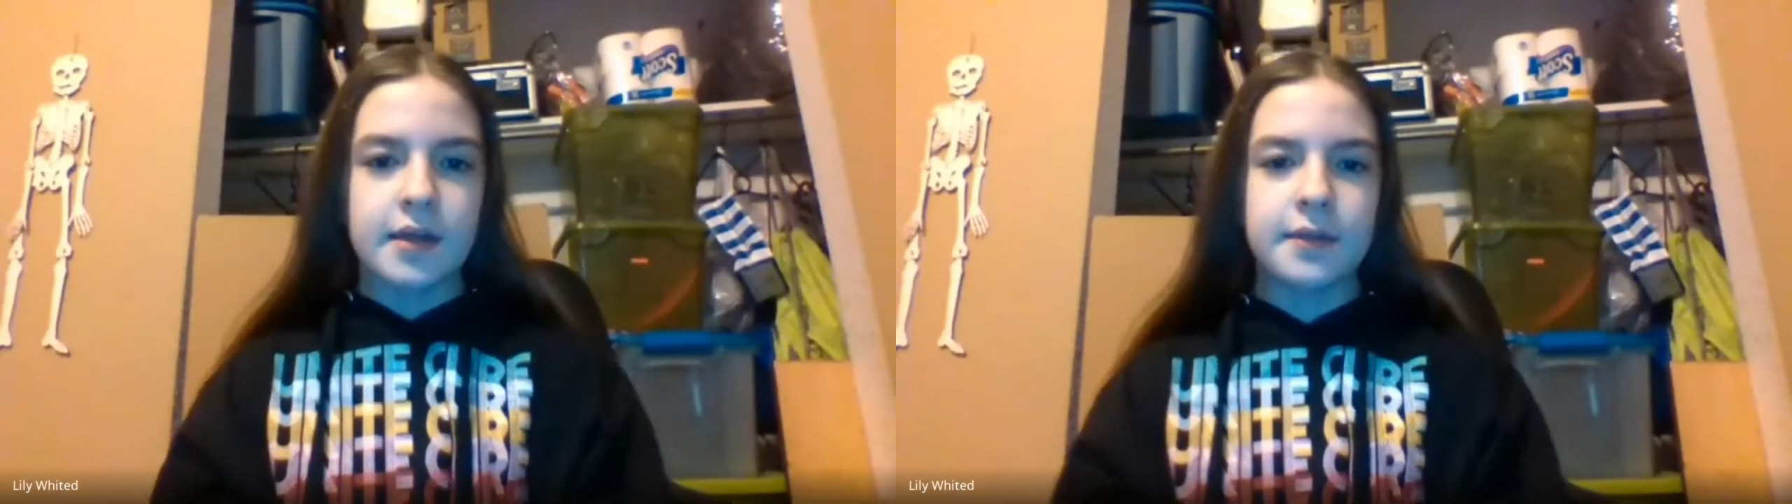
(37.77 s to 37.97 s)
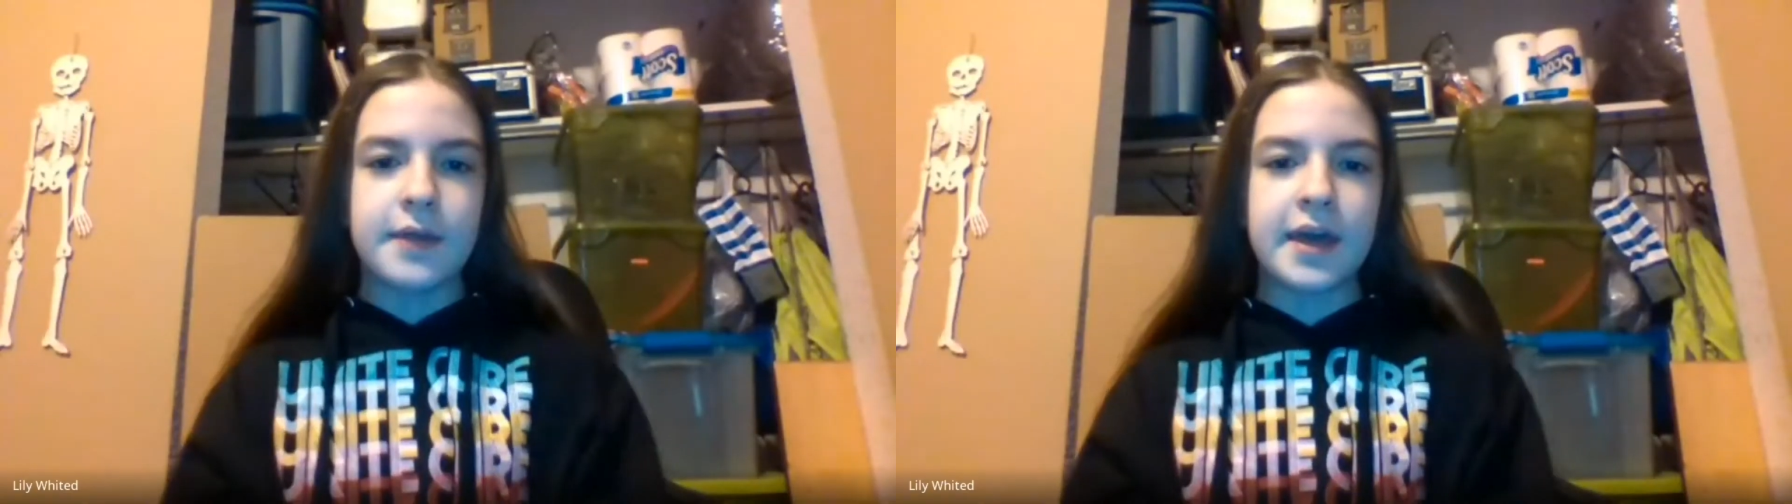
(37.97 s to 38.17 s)

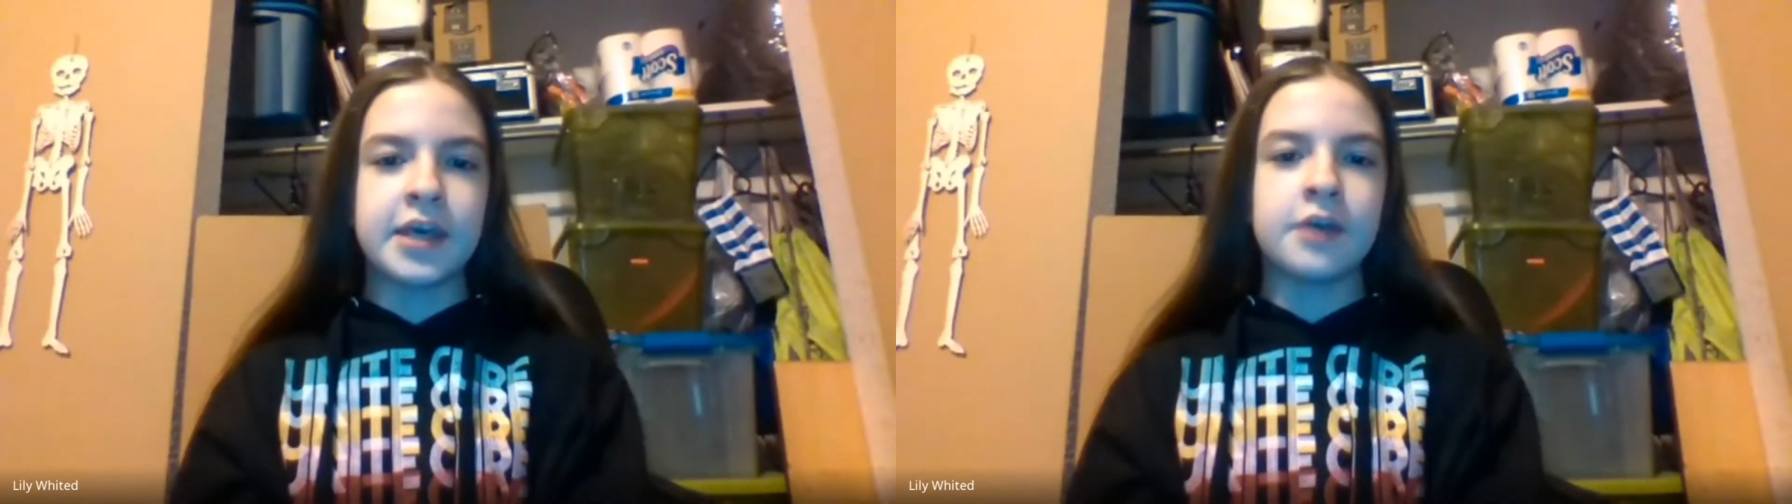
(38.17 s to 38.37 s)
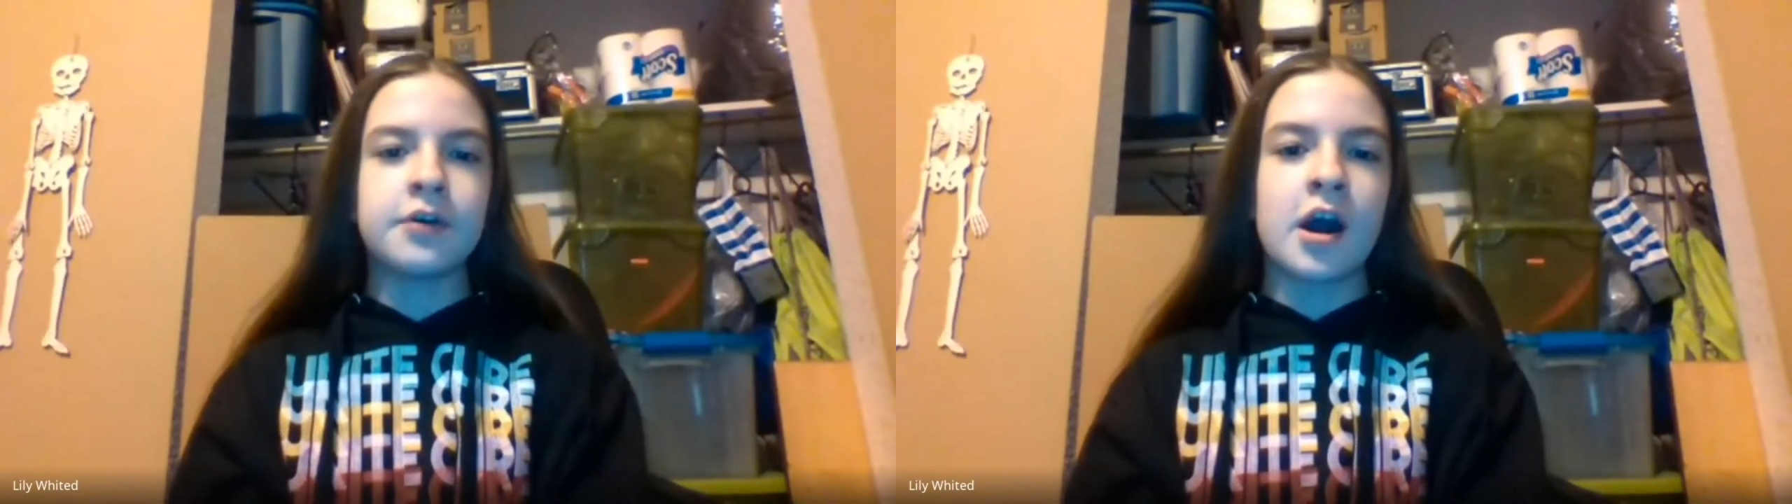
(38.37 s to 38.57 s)

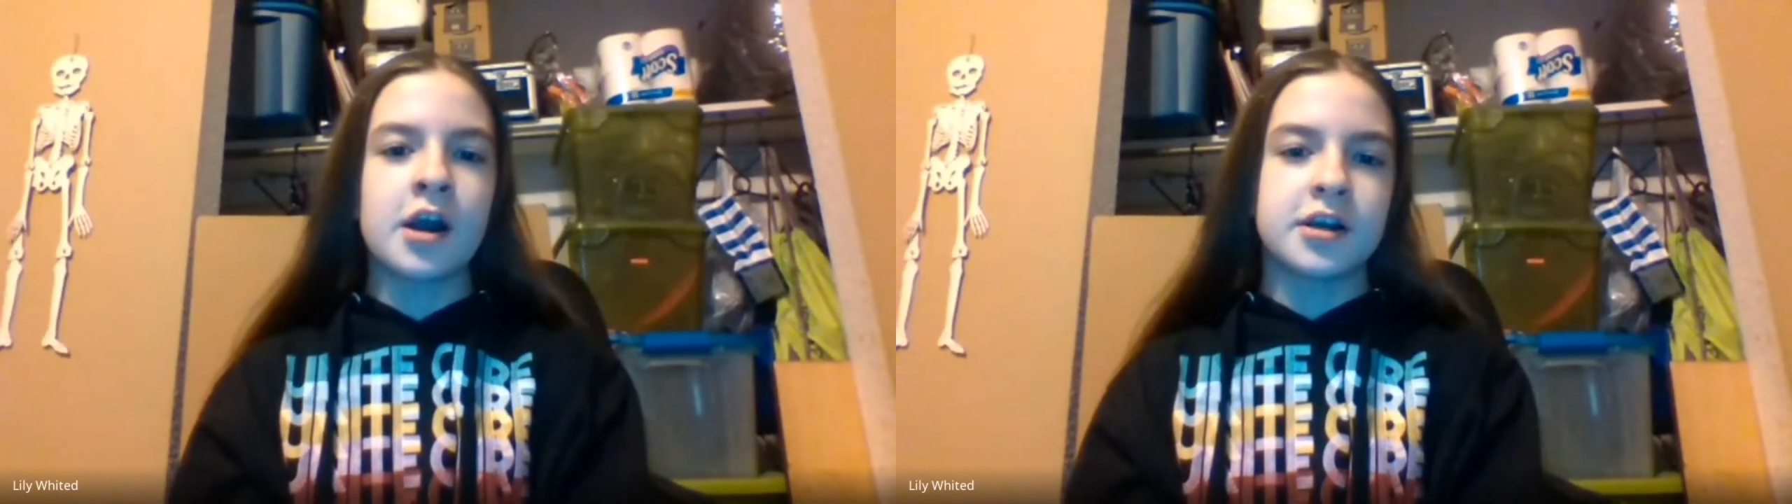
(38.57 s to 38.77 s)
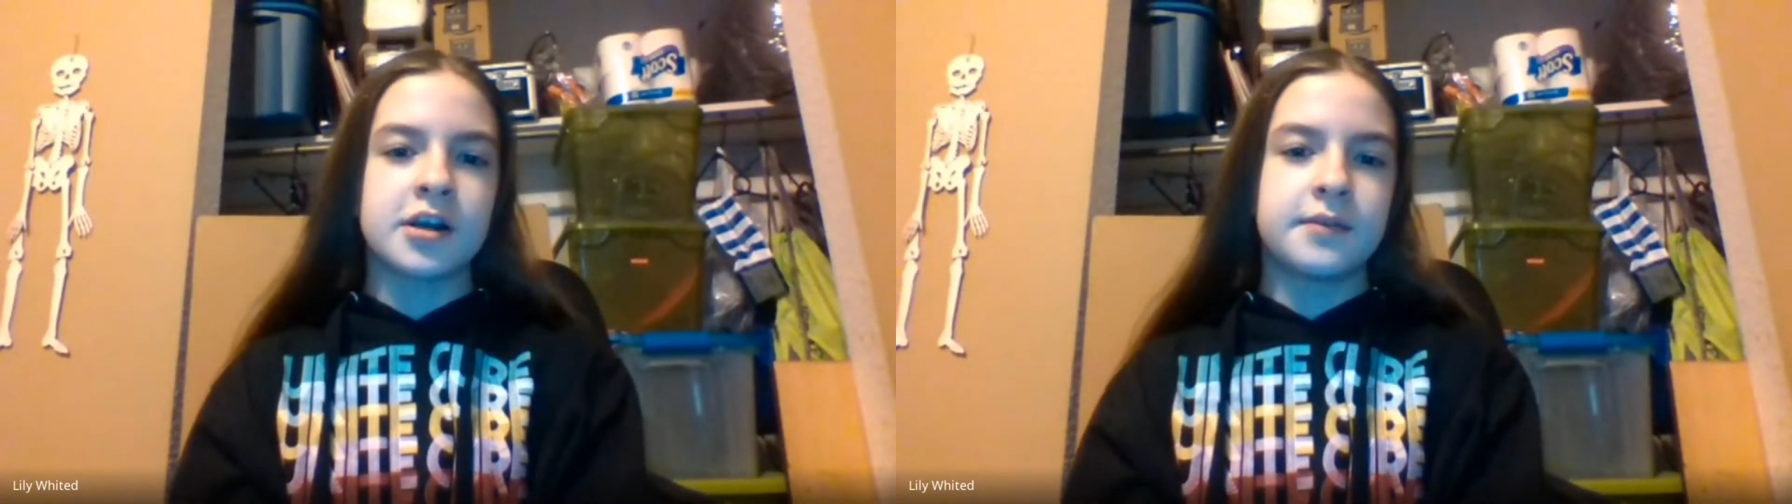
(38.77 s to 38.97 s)
Carter.
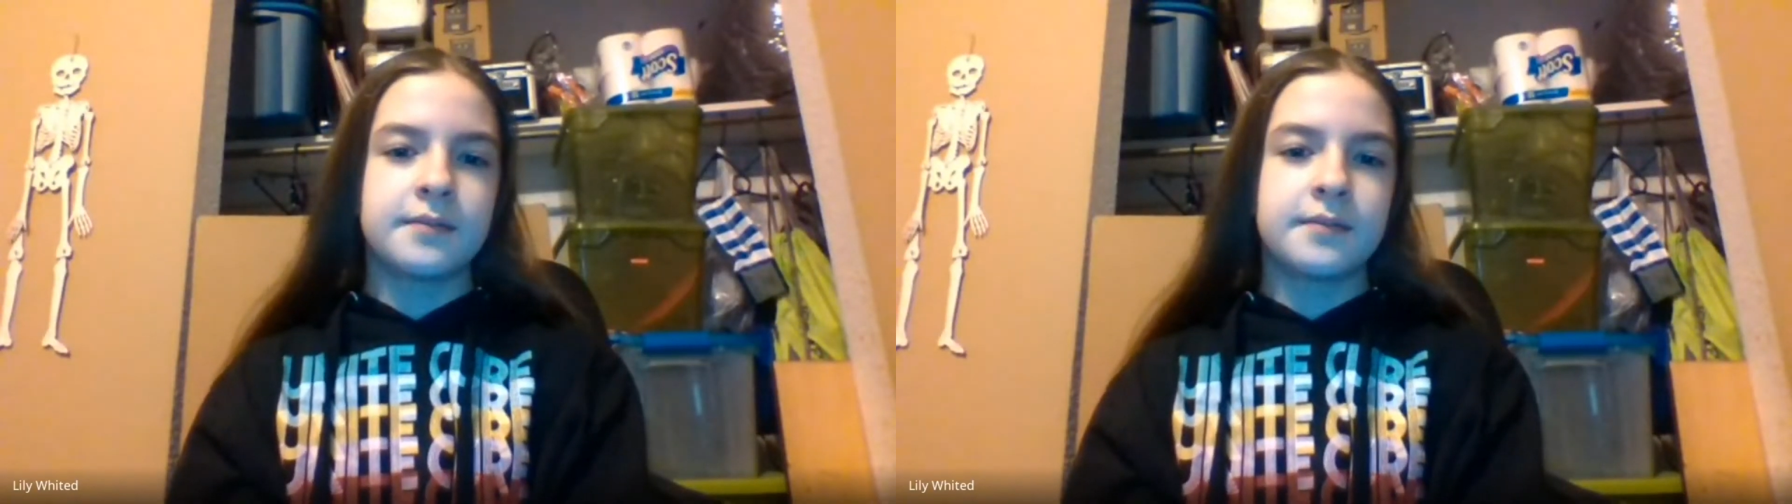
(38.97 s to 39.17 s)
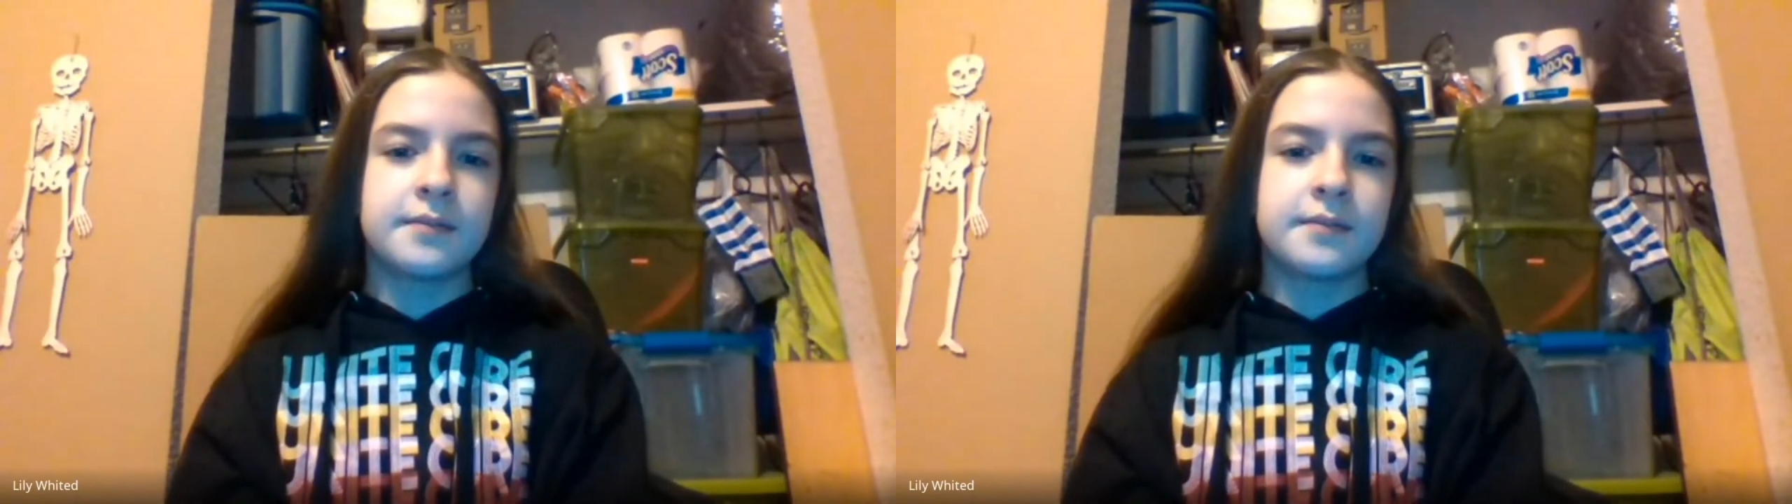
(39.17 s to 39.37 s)
Today
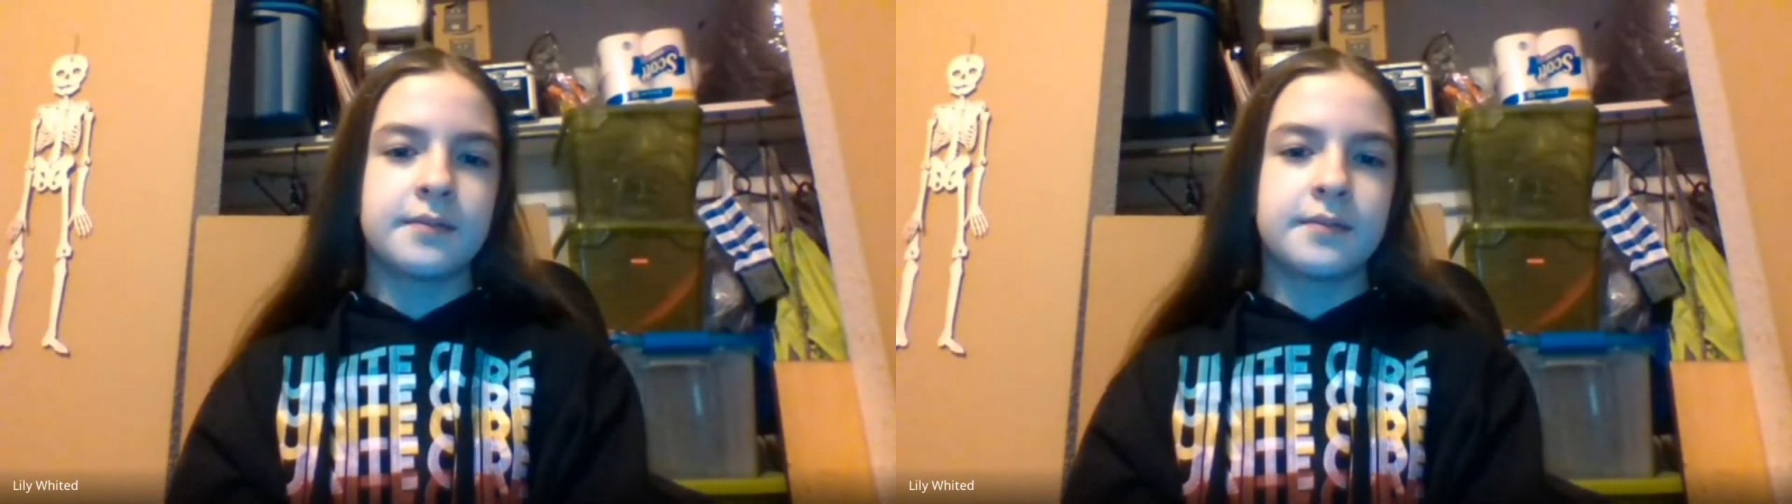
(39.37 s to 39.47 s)
in Top